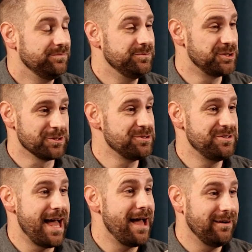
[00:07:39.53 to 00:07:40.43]
search
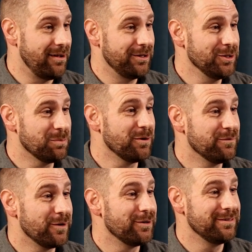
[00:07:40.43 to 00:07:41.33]
that on your
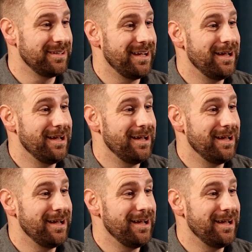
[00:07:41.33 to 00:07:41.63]
preferred